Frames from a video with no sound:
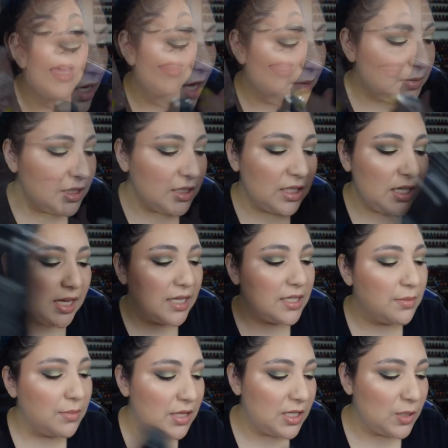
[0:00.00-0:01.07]
I'm just gonna get
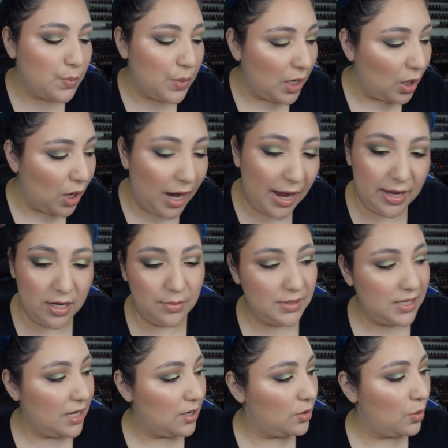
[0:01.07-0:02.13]
some of these bigger items
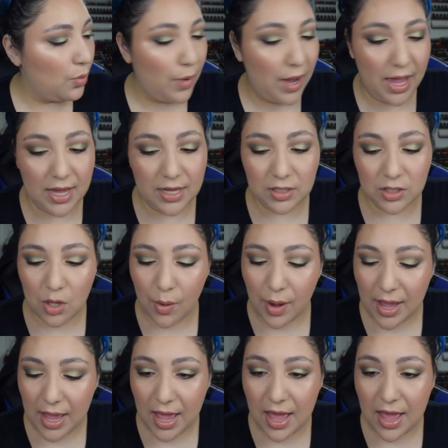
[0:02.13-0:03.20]
out of the way. So
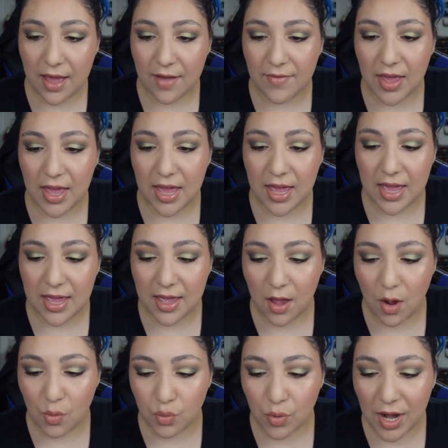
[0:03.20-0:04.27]
I have a
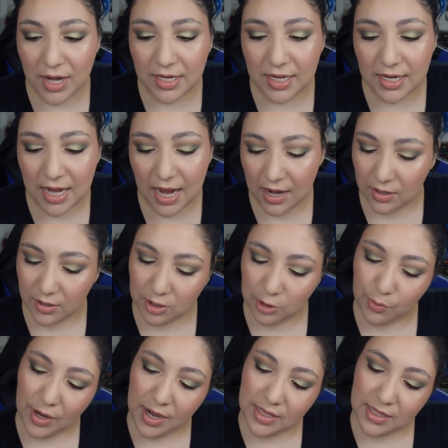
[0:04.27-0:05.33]
Redken
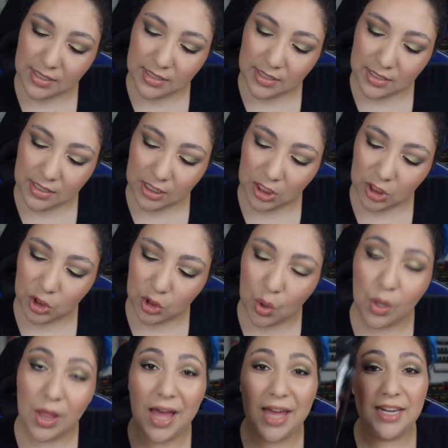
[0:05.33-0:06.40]
hairspray. This is the
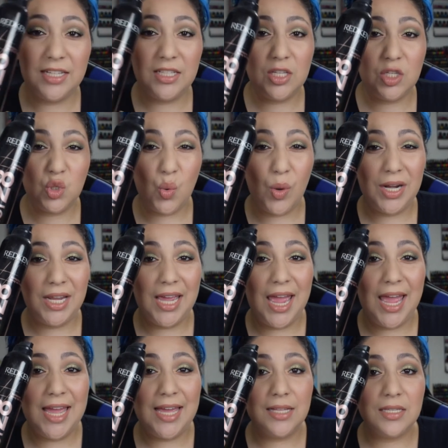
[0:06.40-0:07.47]
Control Addict
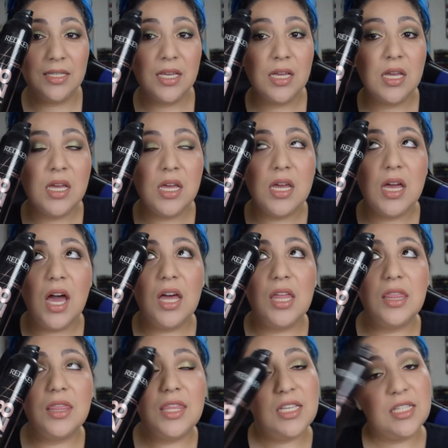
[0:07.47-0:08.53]
28.
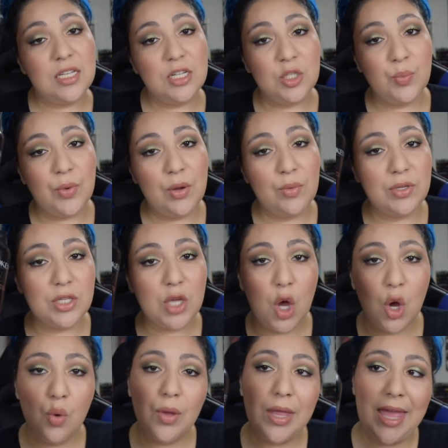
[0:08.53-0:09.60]
This hairspray was
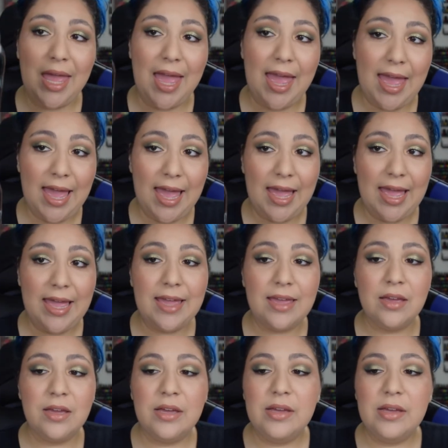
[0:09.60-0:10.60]
okay.